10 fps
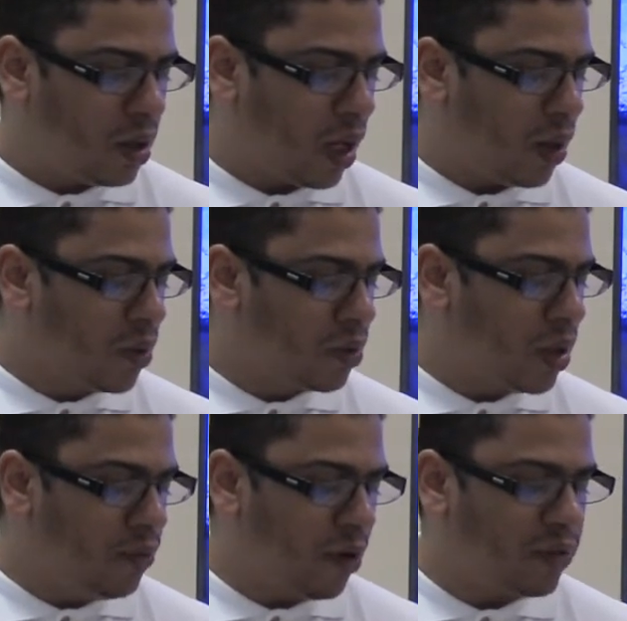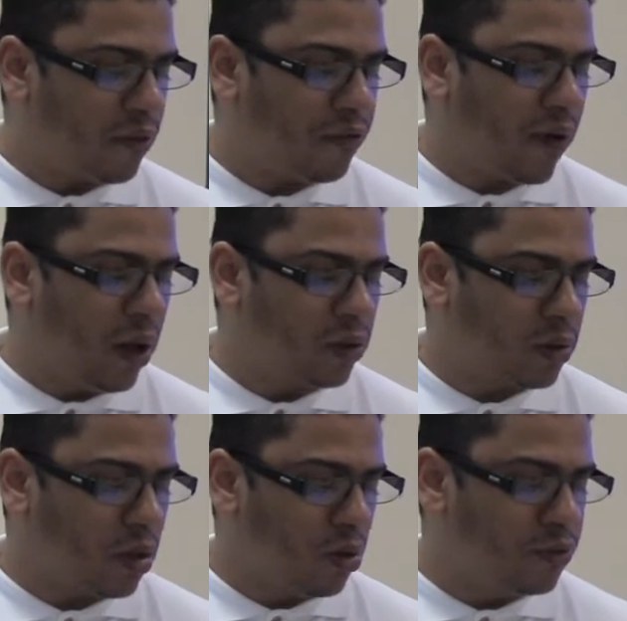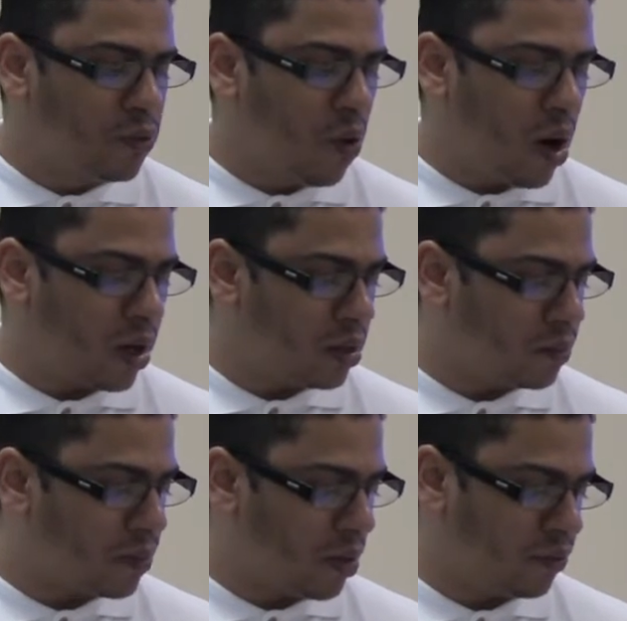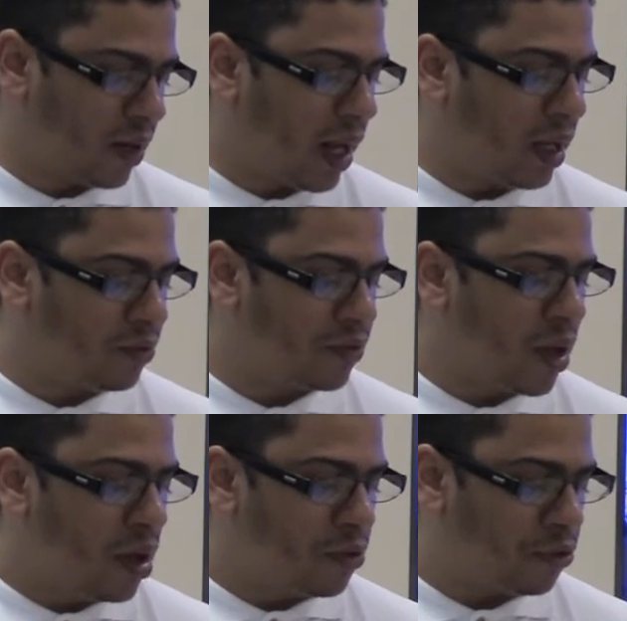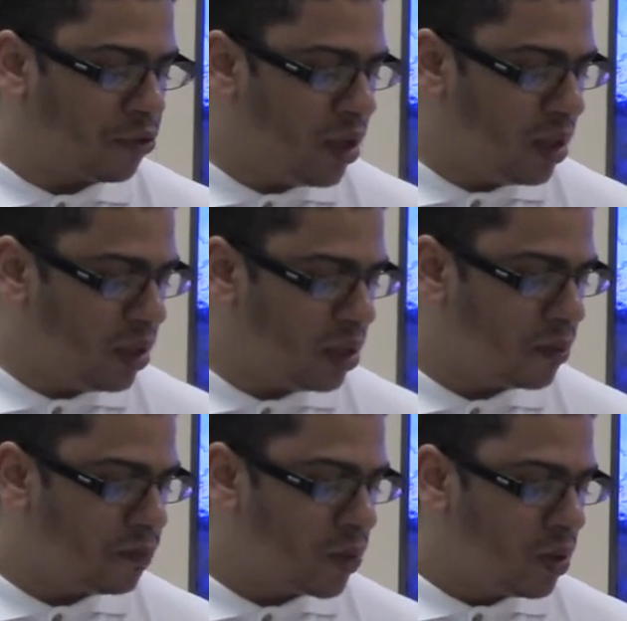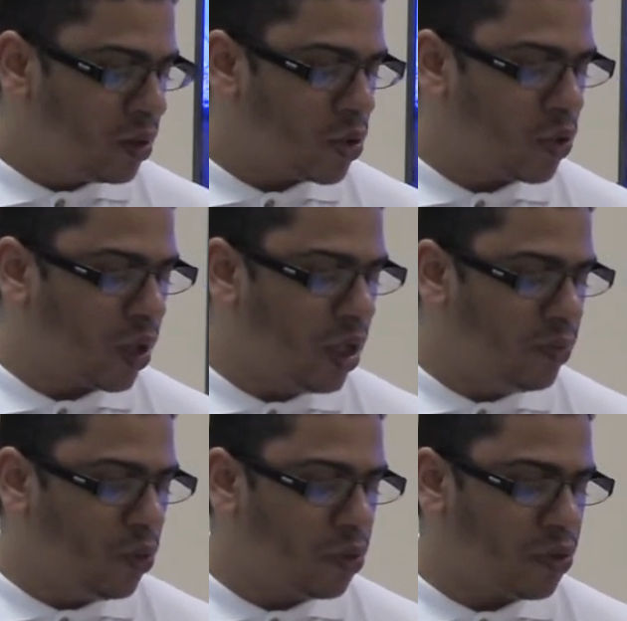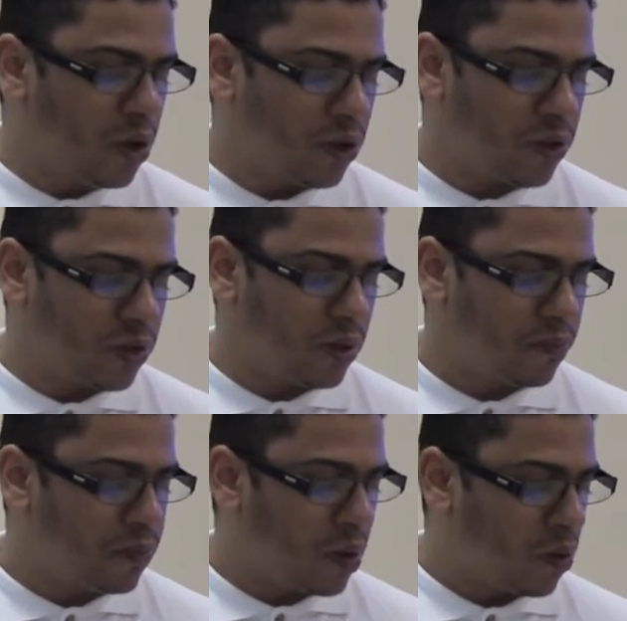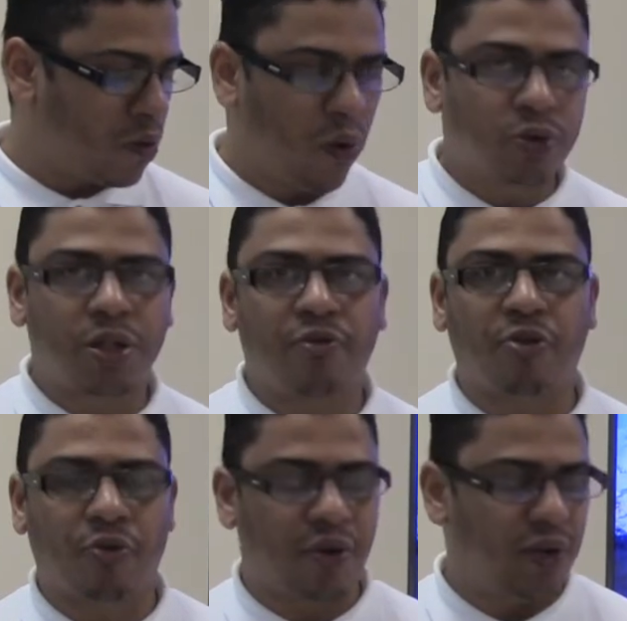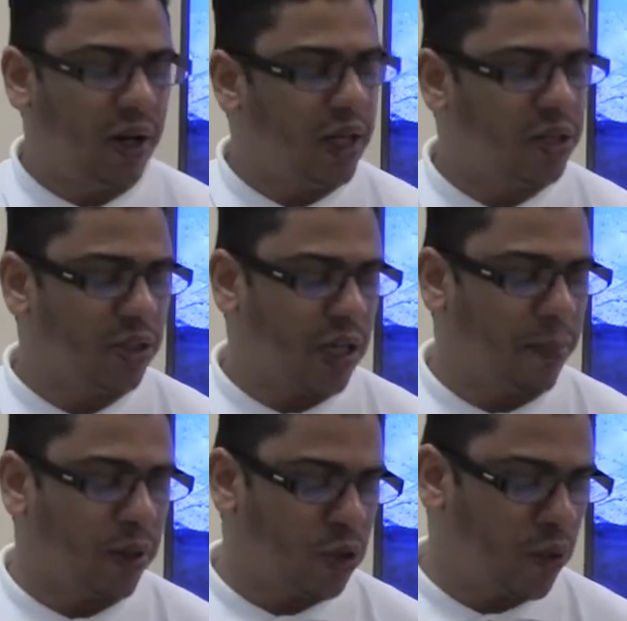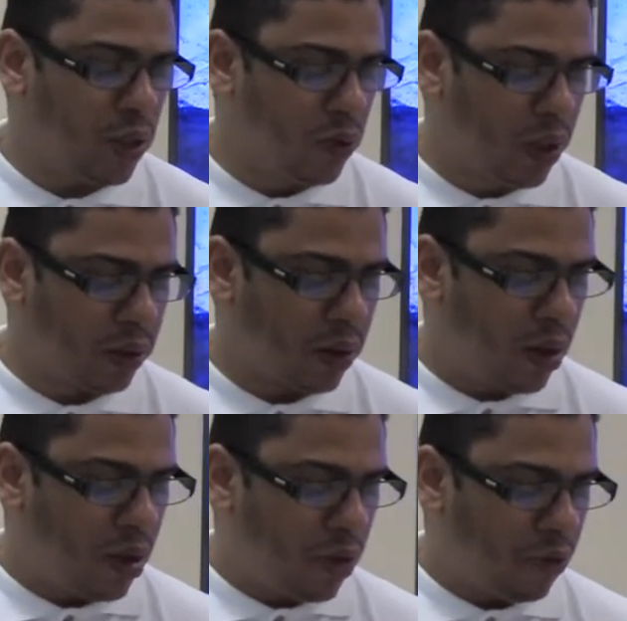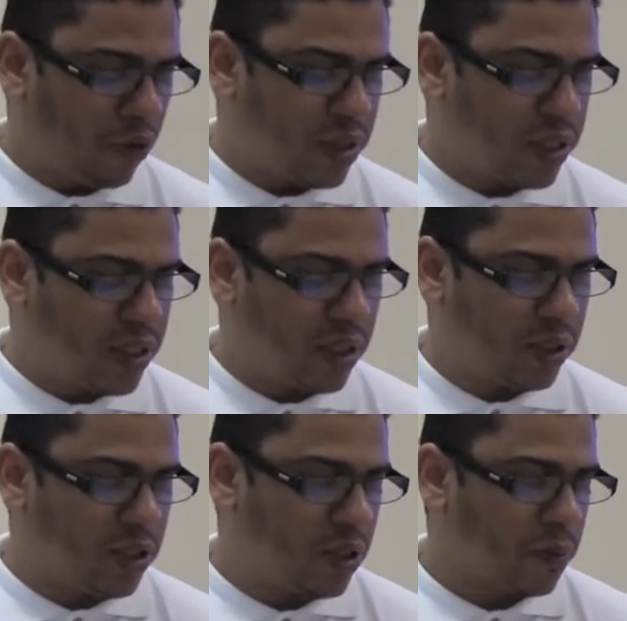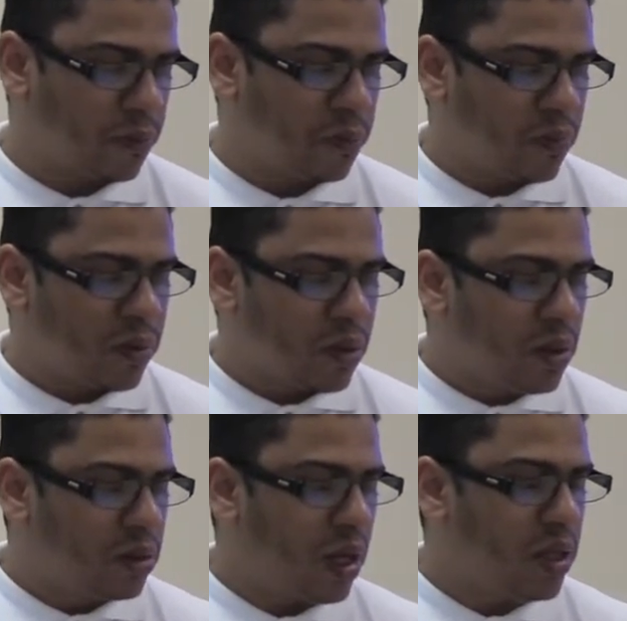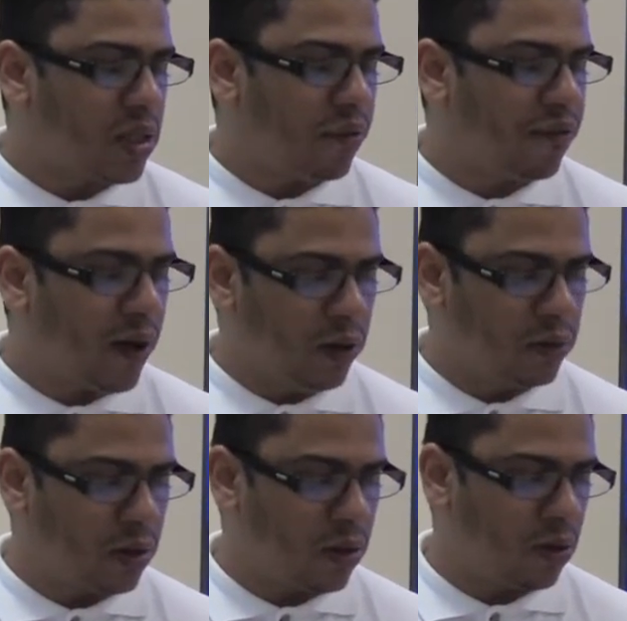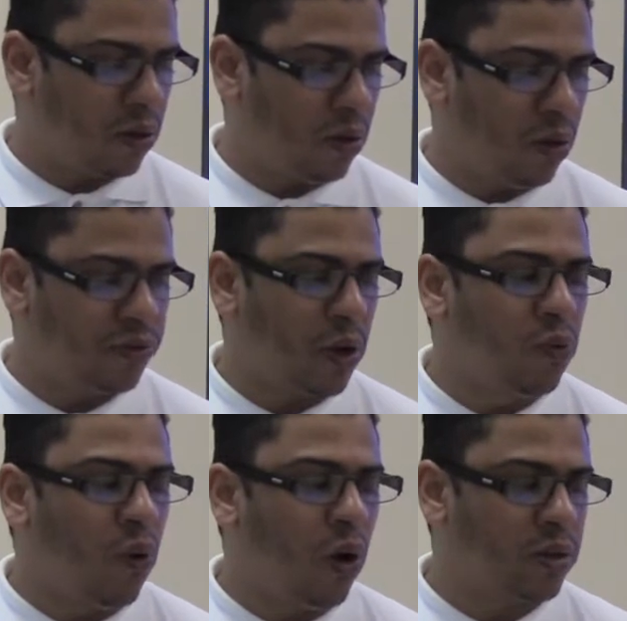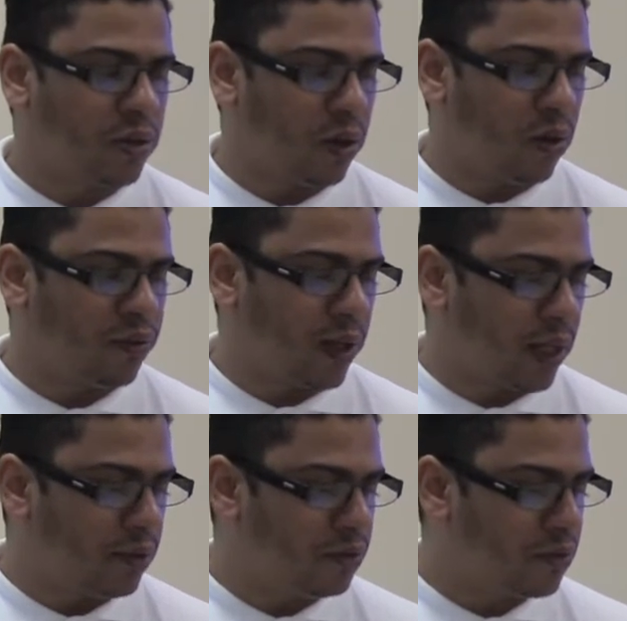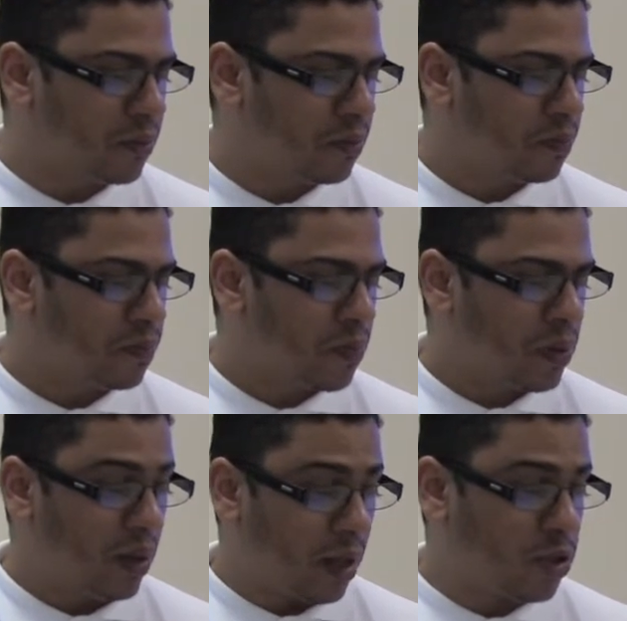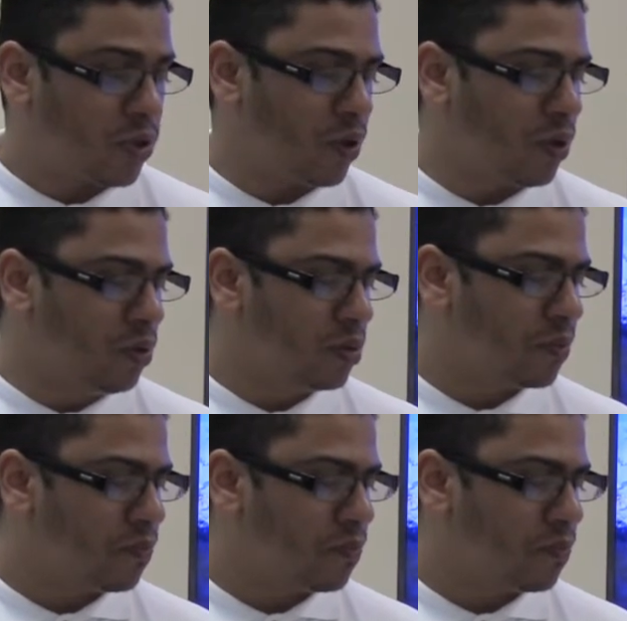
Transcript: I will give of the fountain of water of life freely to him who thirsts, quoting from Revelation chapter 21, verse 6, there is a fountain of the water of life next to you.